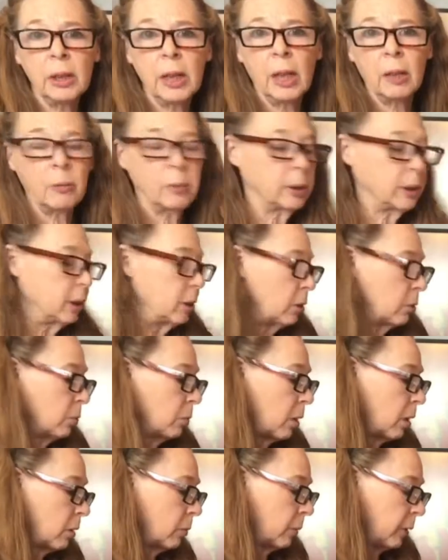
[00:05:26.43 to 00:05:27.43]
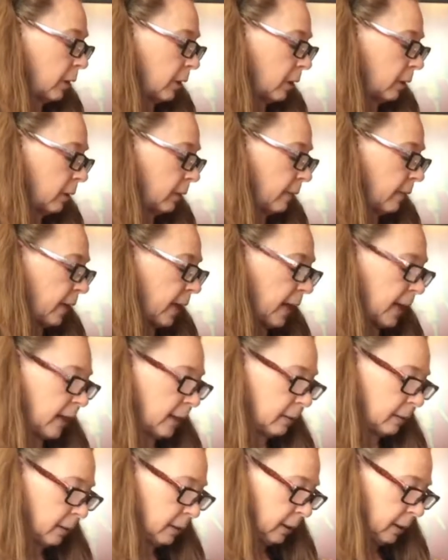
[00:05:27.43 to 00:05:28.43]
Can't really go wrong with all of
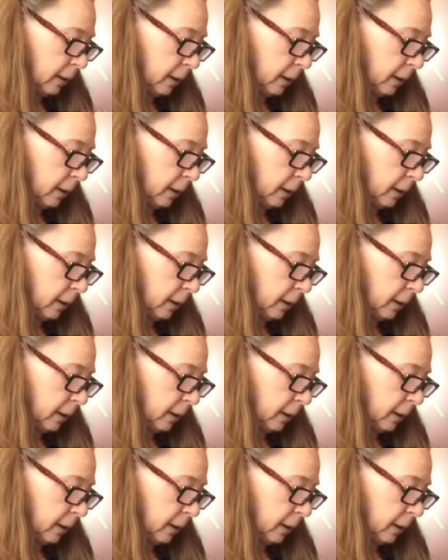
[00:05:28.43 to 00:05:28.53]
that.